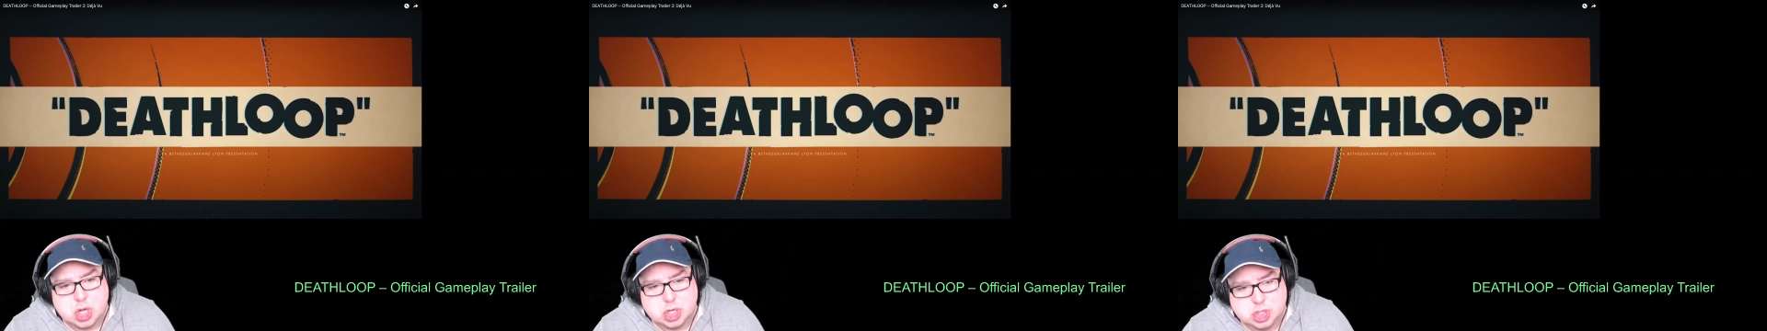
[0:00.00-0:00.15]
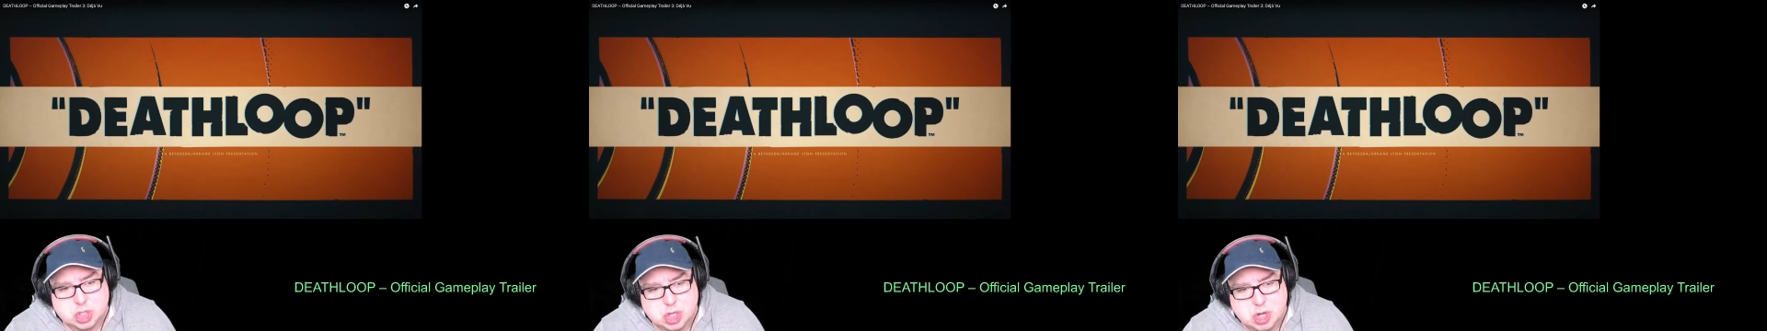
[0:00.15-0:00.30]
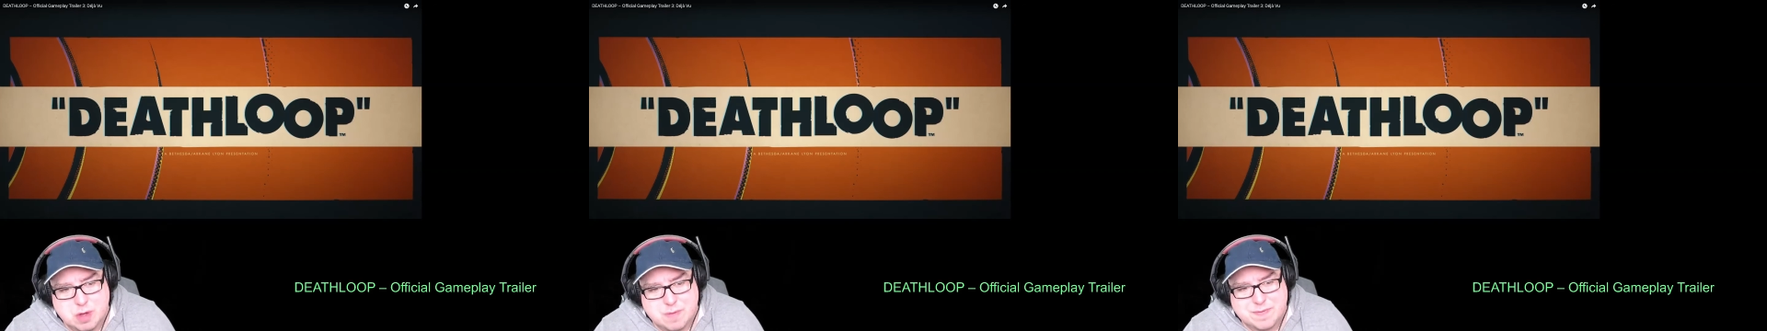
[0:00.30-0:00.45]

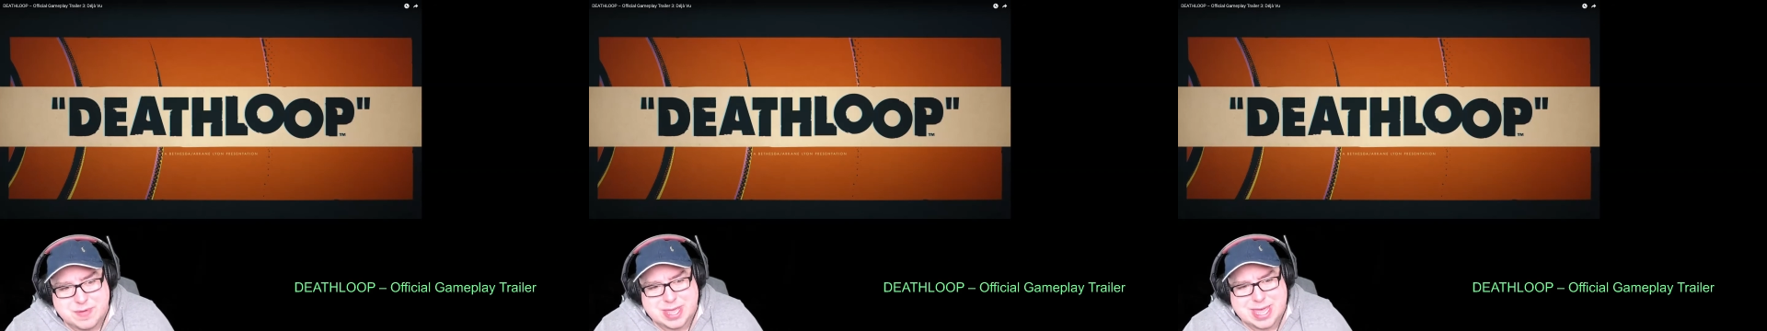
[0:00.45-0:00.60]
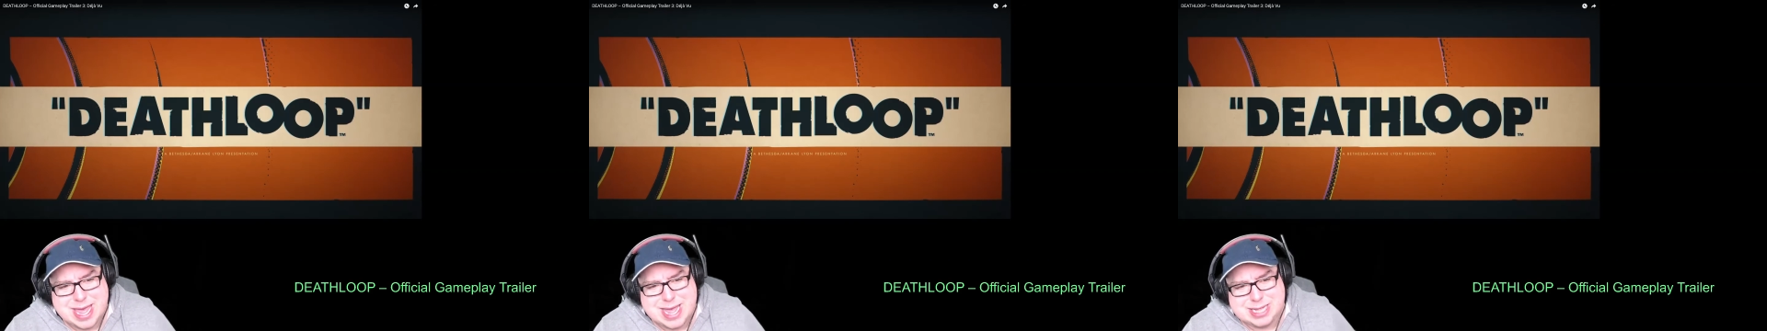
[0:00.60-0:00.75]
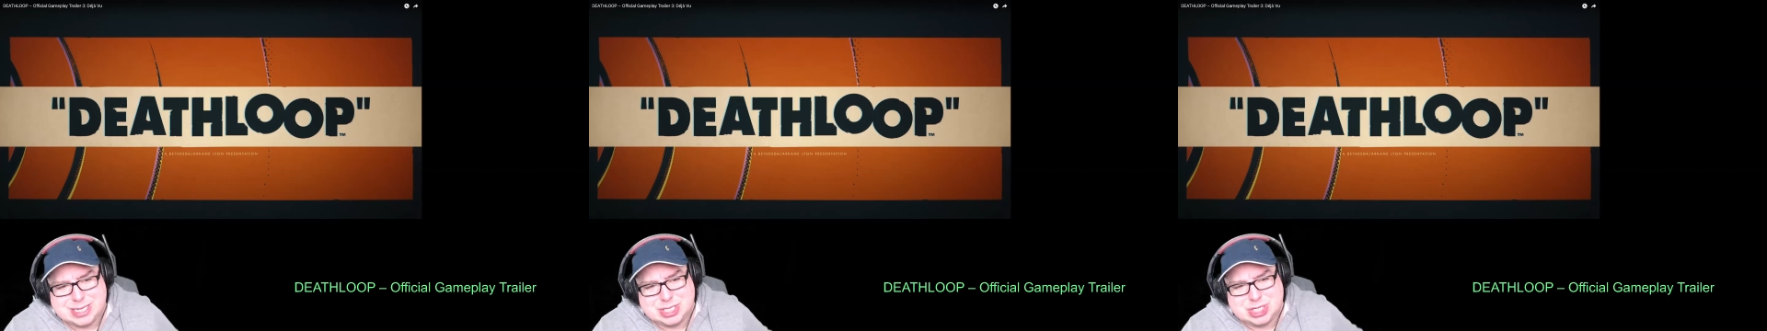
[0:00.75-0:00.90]
So don't
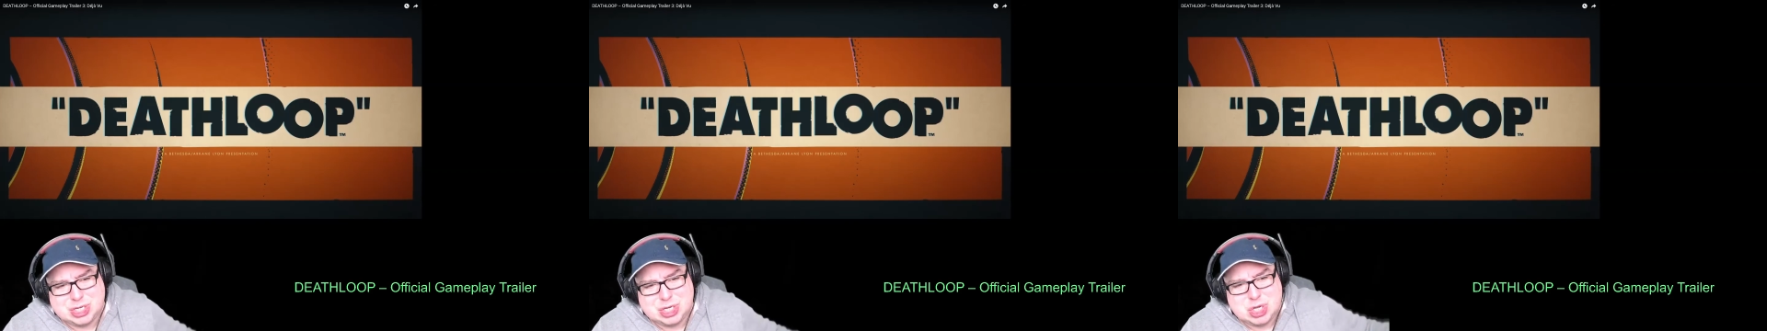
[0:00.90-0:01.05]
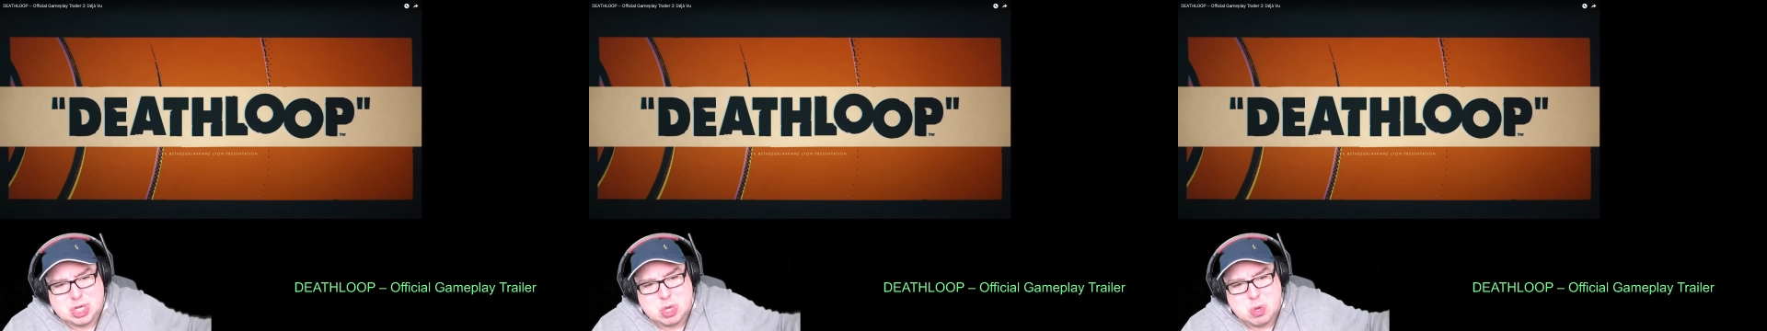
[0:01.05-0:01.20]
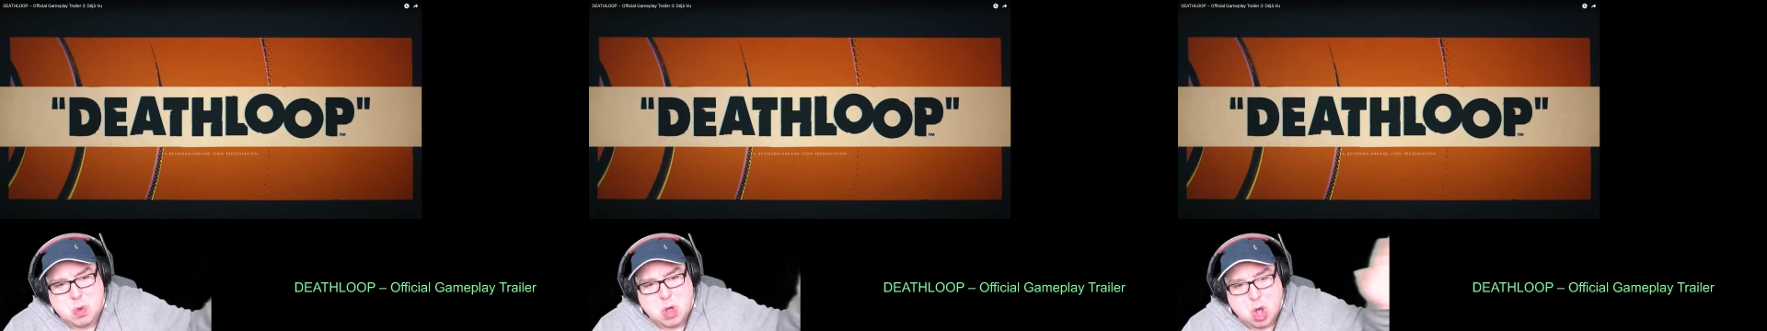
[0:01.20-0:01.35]
forget
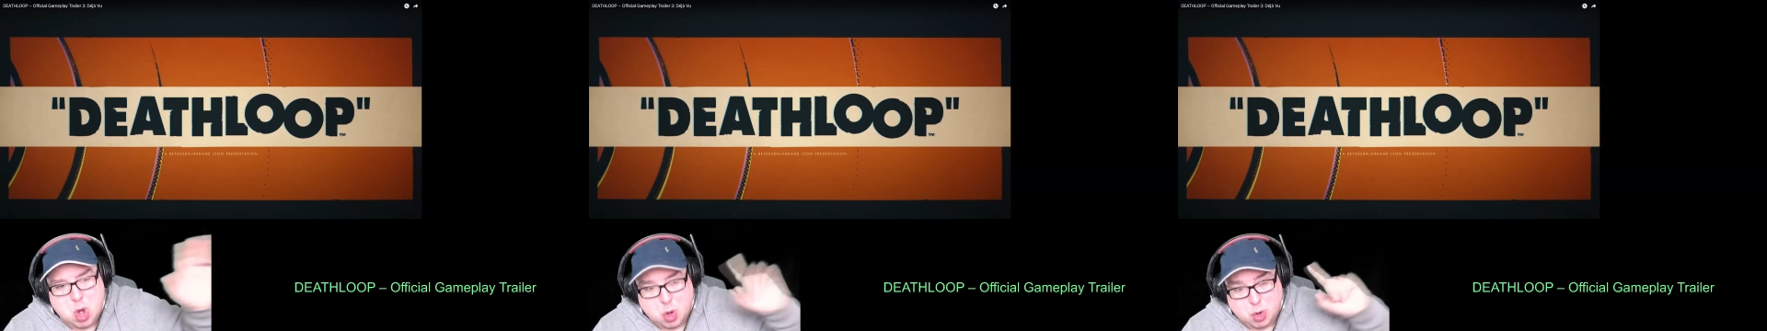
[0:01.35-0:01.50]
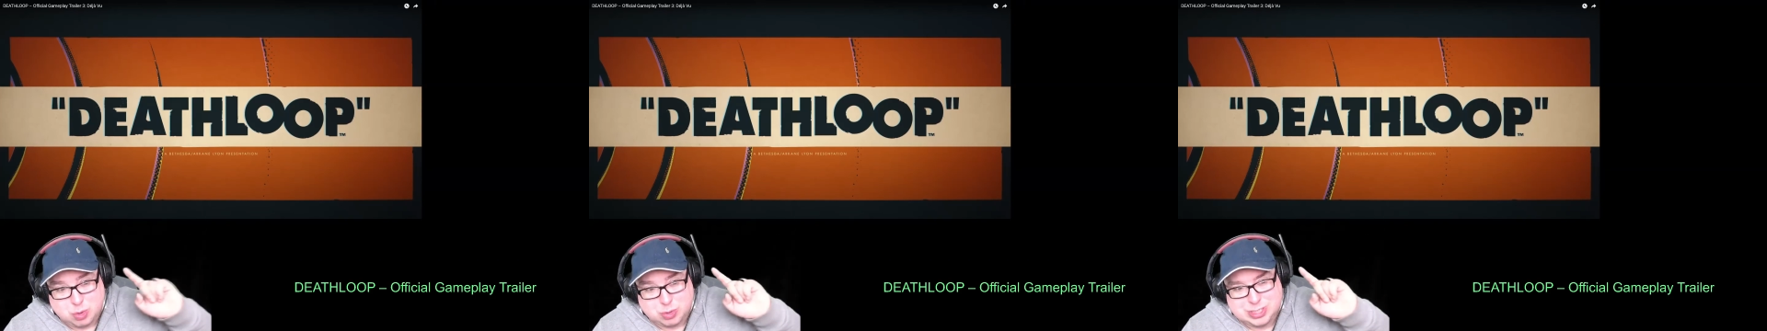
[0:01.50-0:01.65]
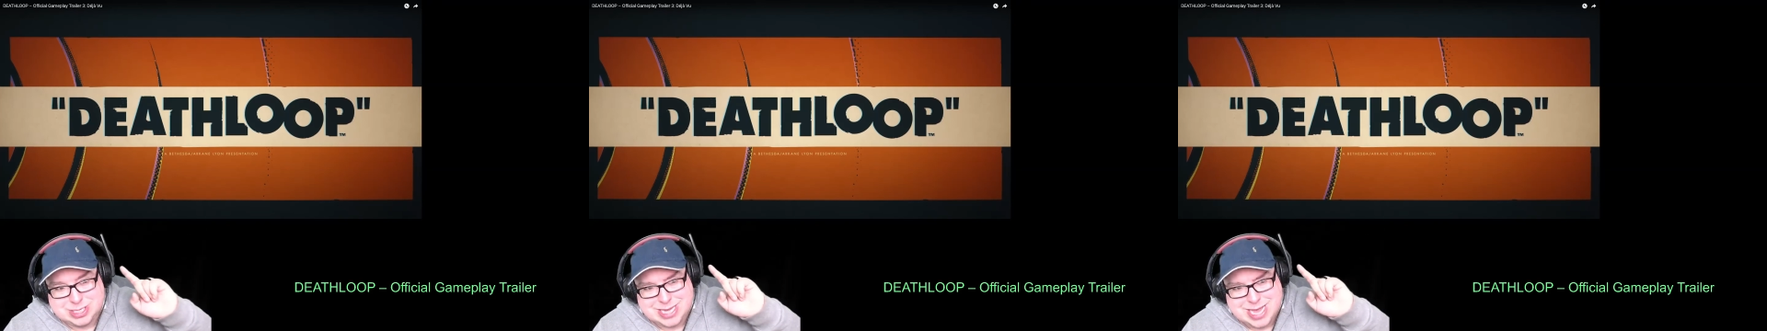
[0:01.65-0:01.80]
to
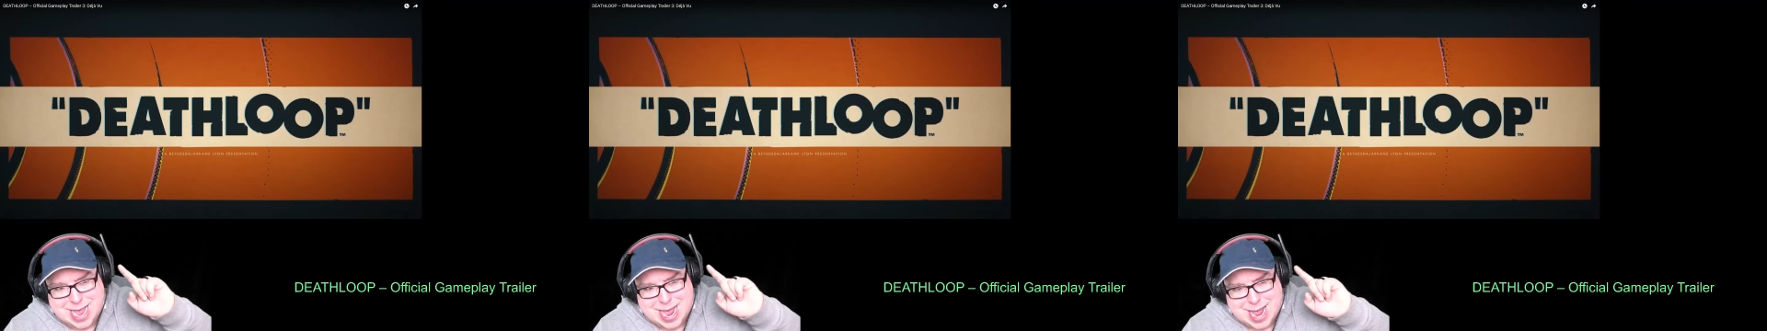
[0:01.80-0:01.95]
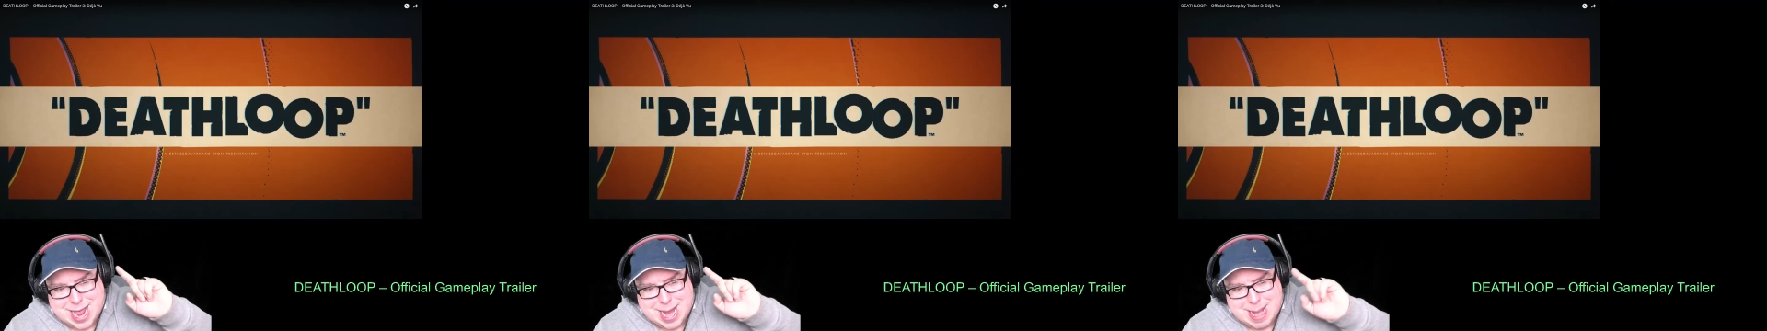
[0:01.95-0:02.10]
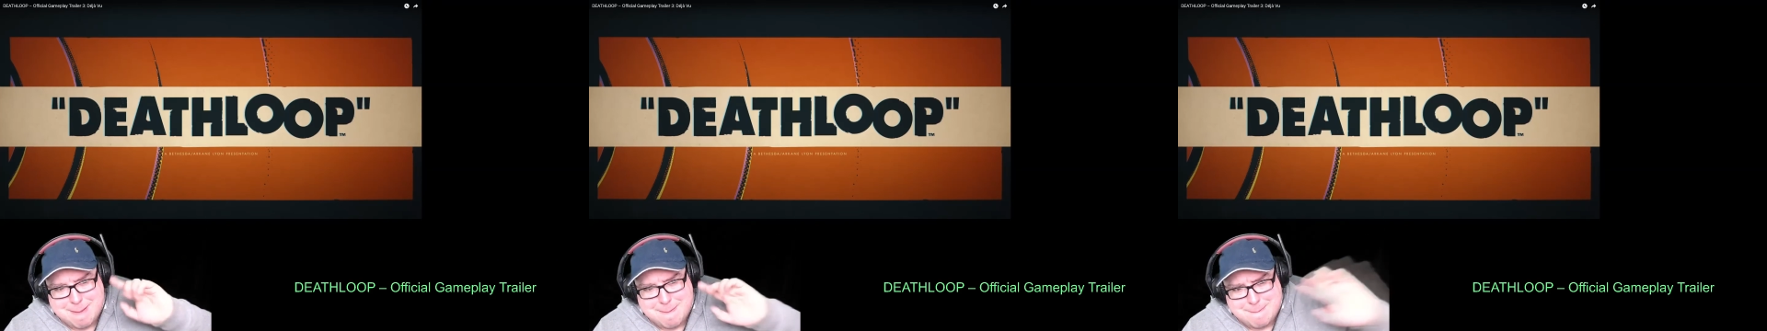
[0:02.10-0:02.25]
hold
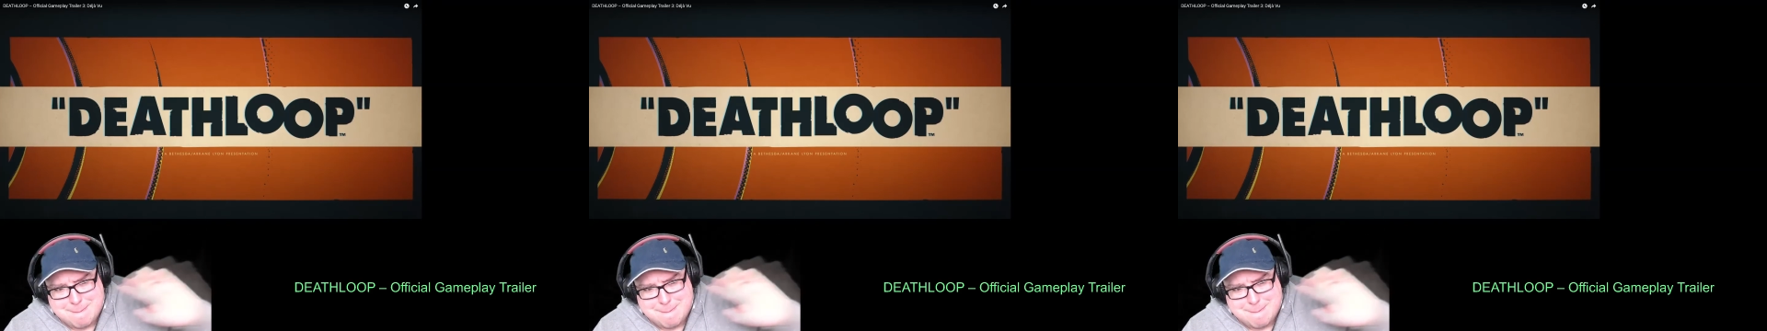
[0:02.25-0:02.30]
tight.